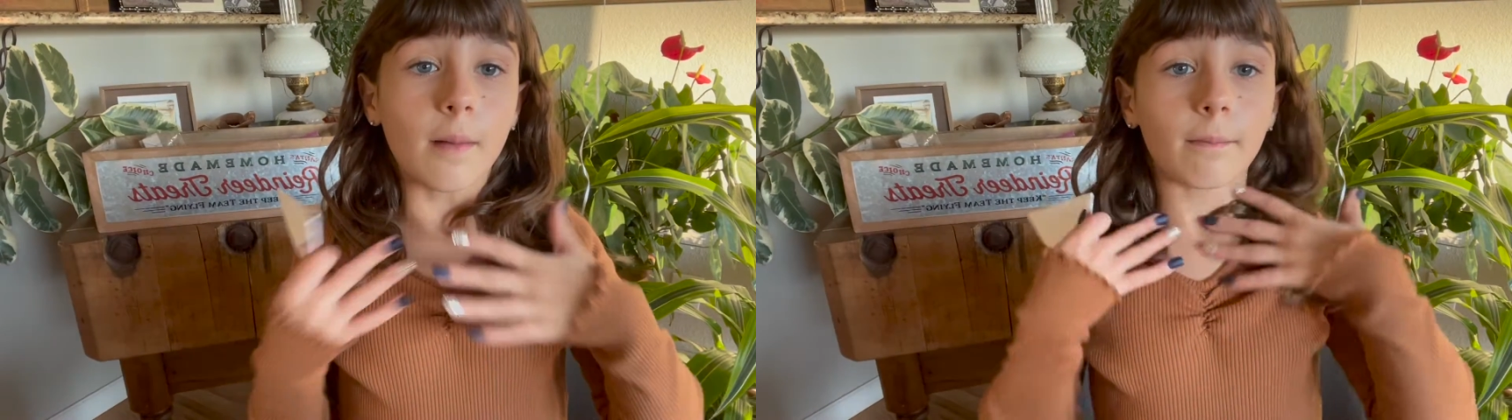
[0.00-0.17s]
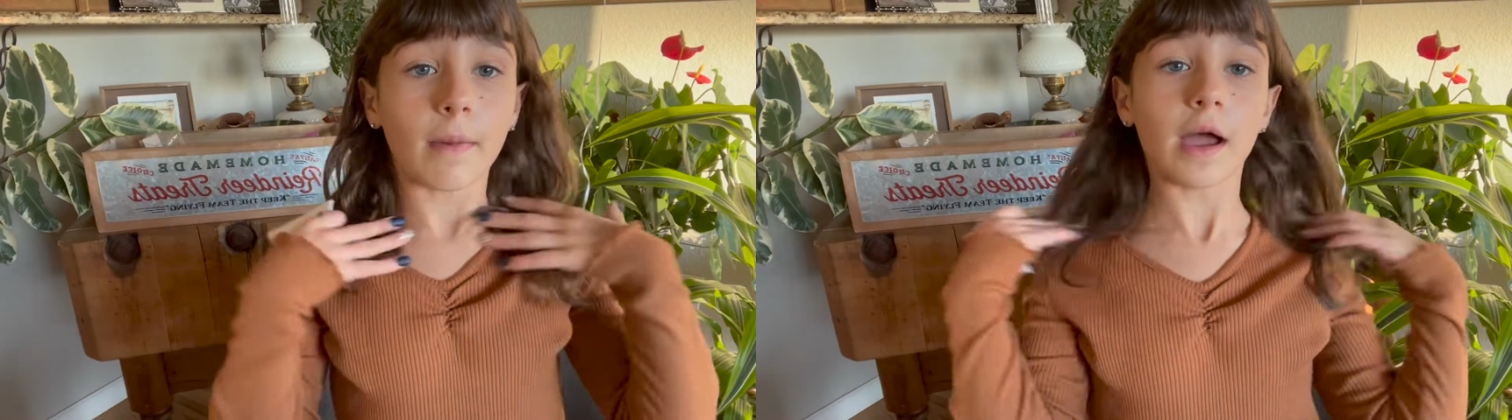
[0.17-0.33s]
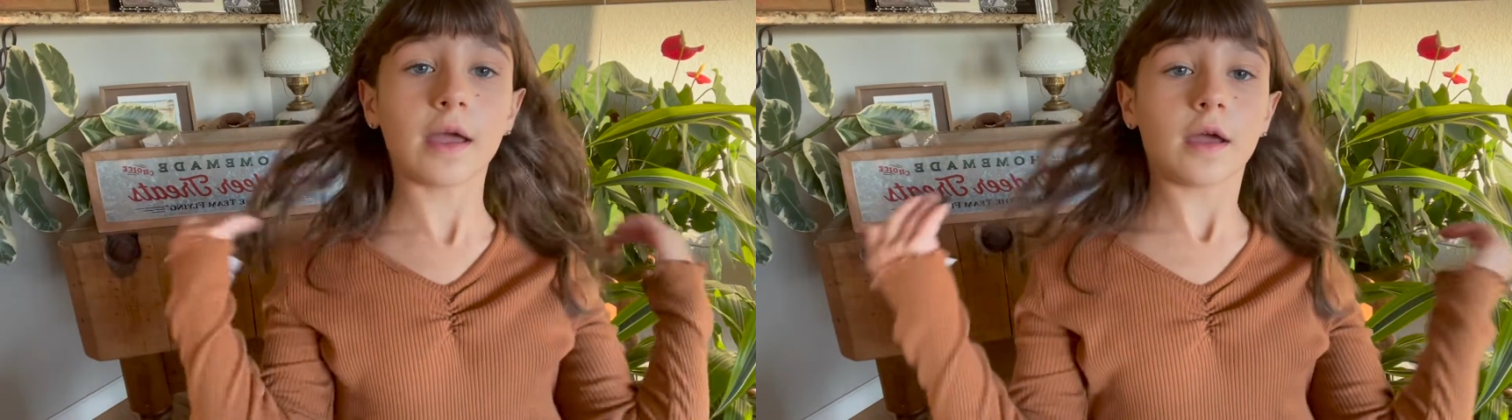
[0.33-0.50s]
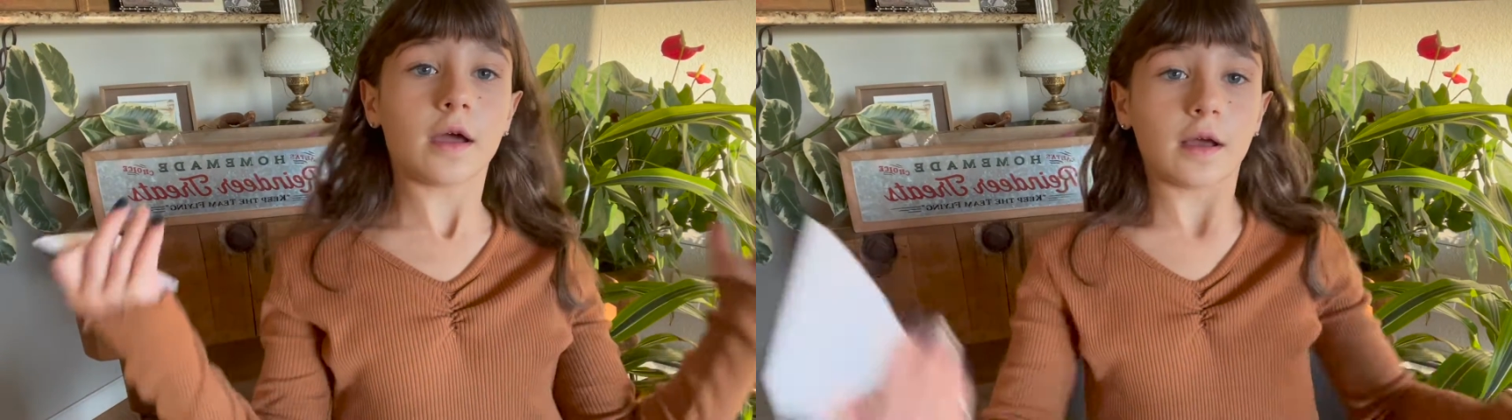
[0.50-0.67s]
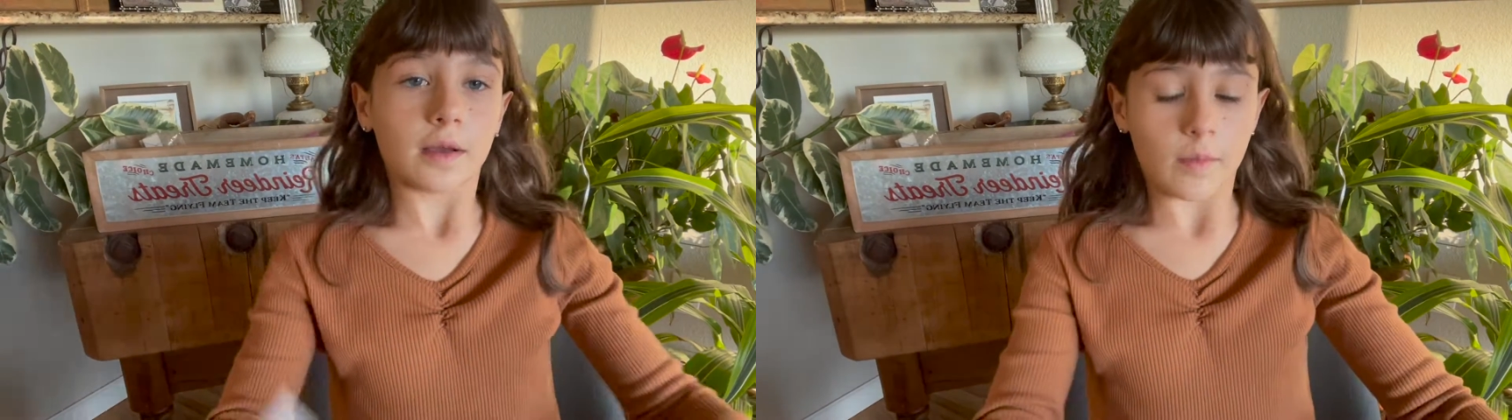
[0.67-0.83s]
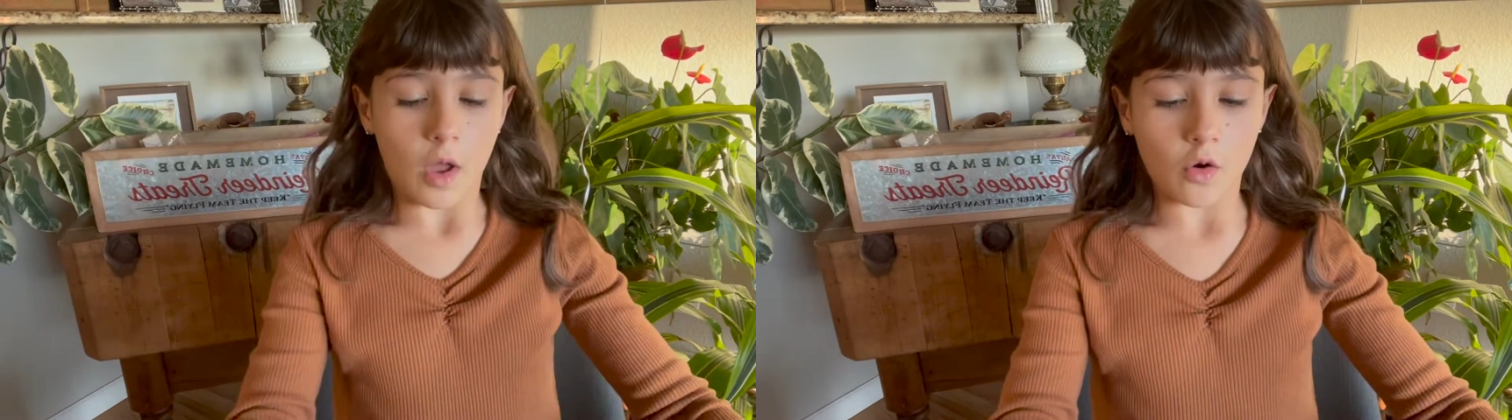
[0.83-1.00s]
my
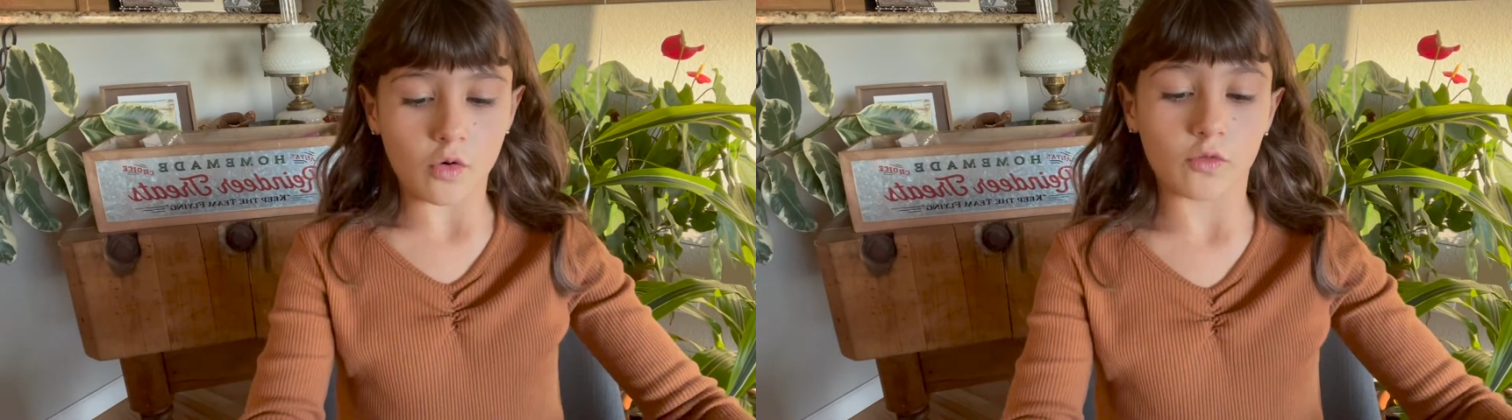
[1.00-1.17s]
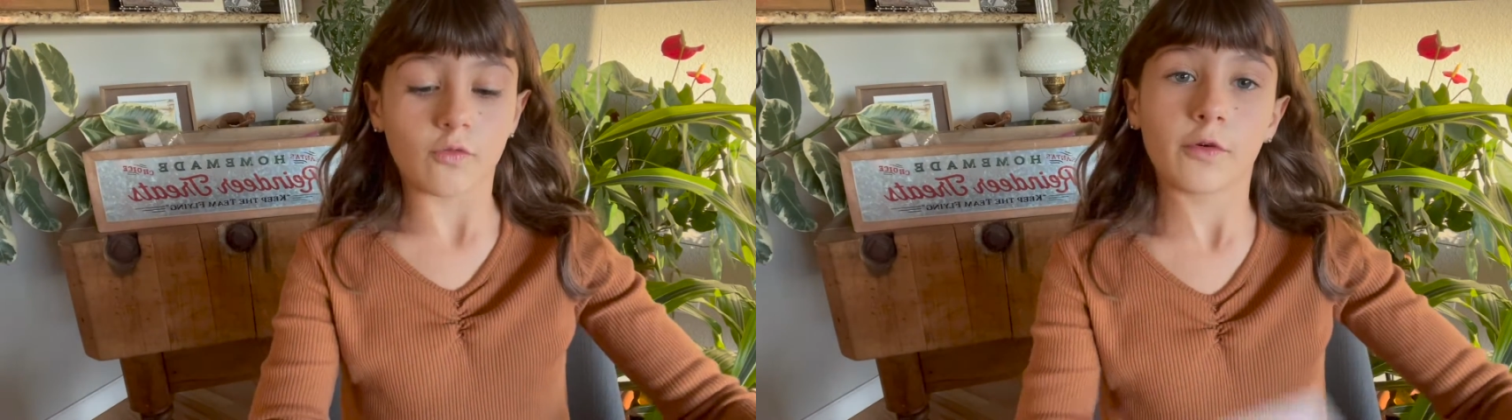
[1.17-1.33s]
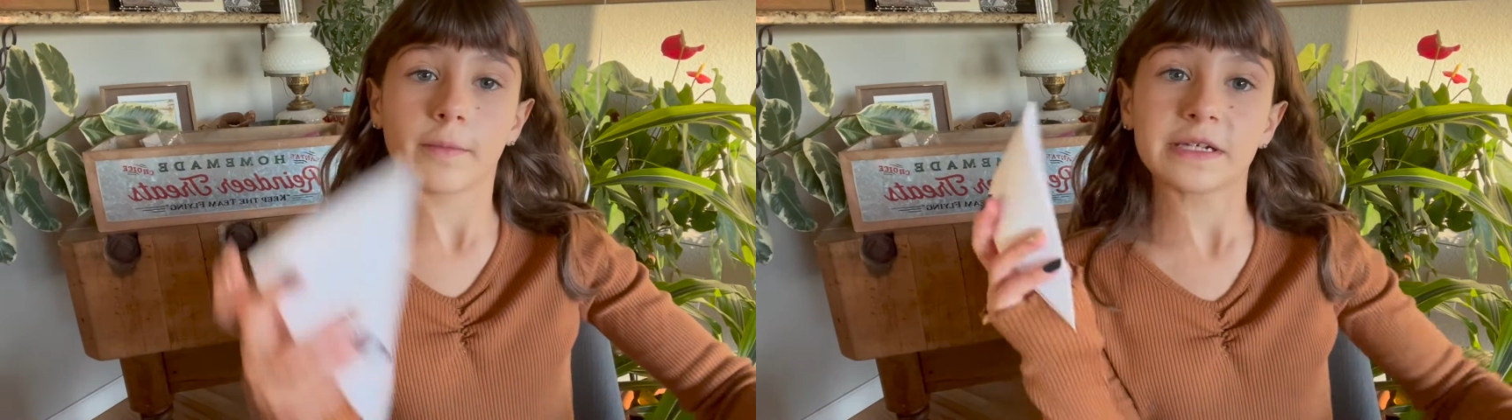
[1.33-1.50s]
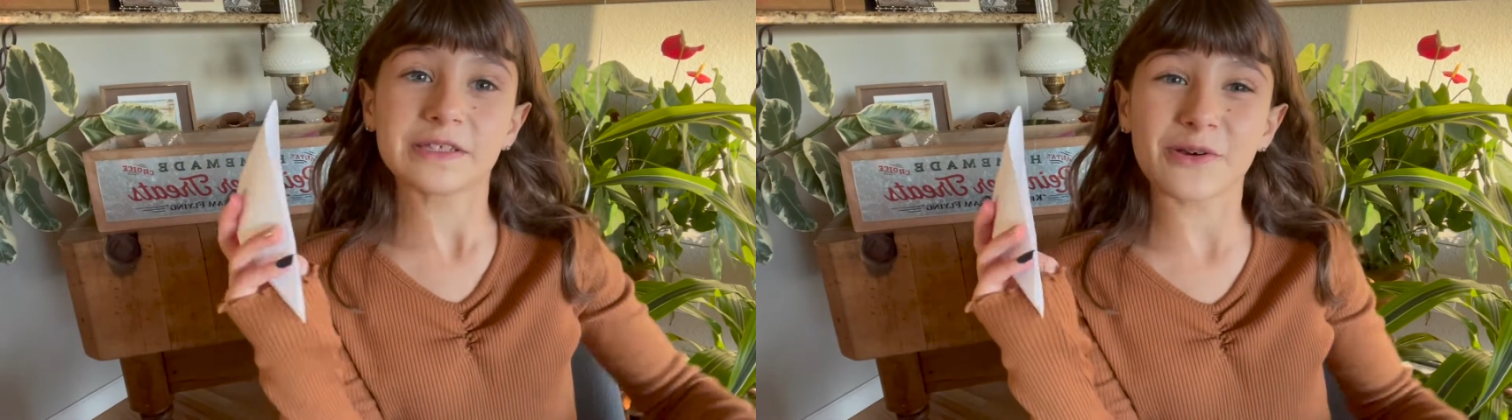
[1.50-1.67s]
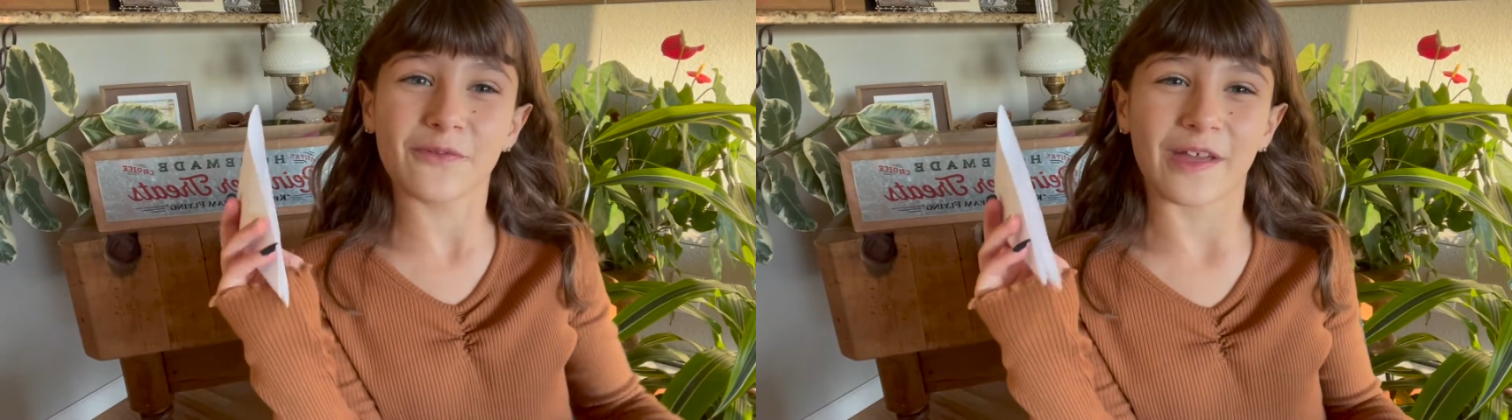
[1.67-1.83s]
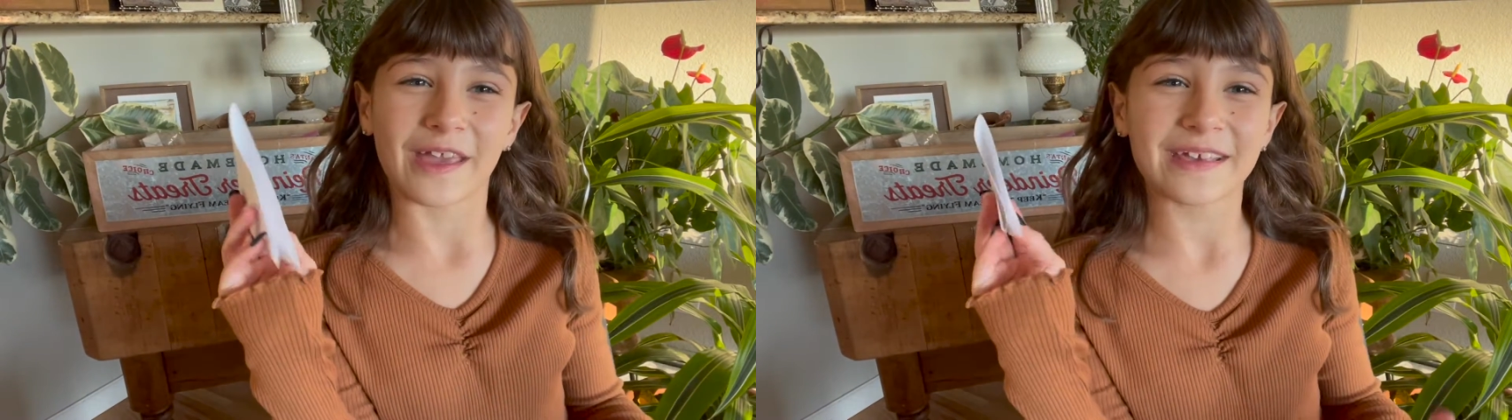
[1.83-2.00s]
own for my
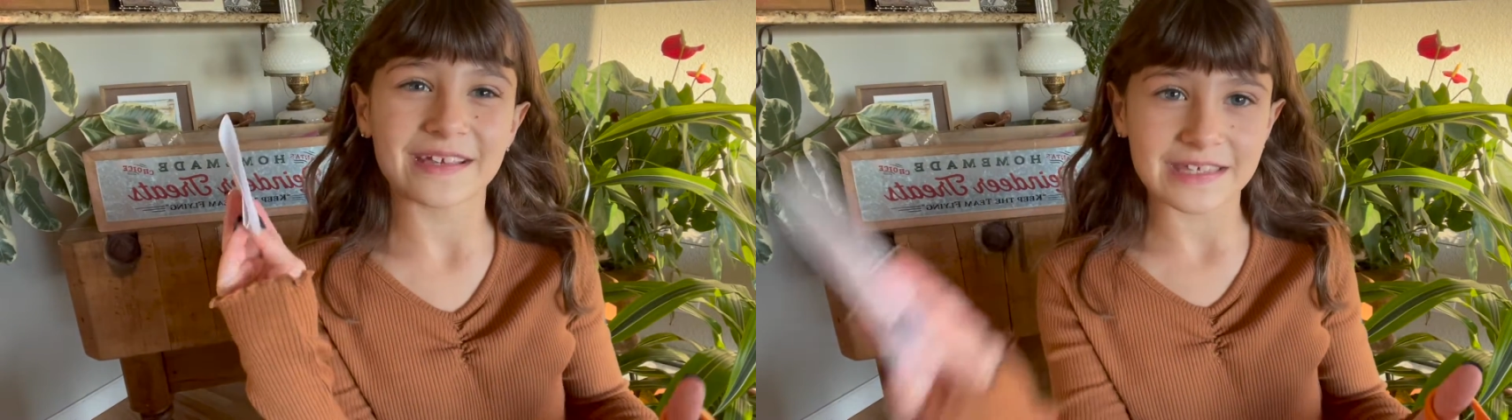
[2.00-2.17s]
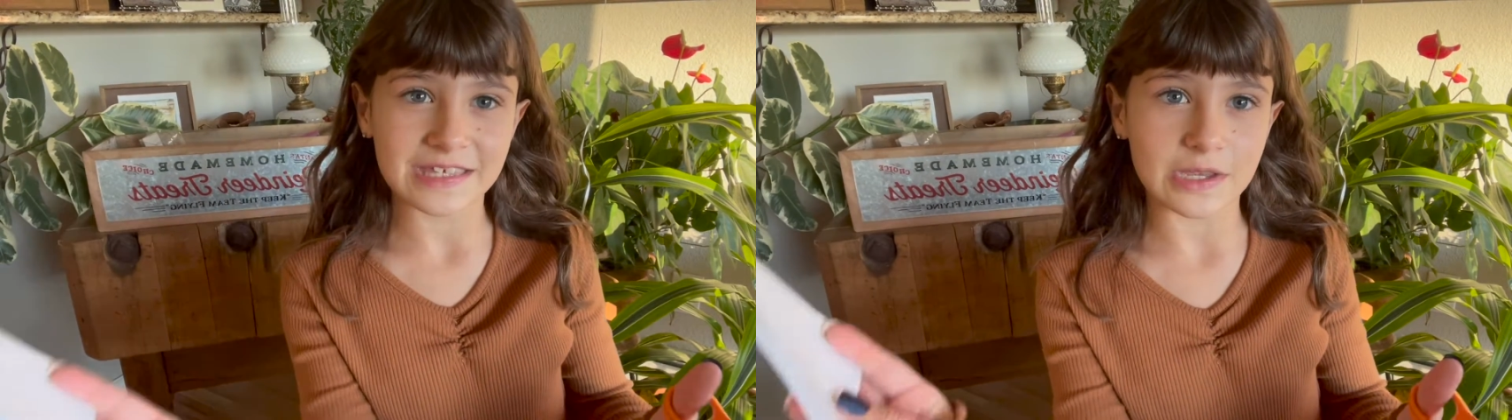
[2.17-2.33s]
snowflake.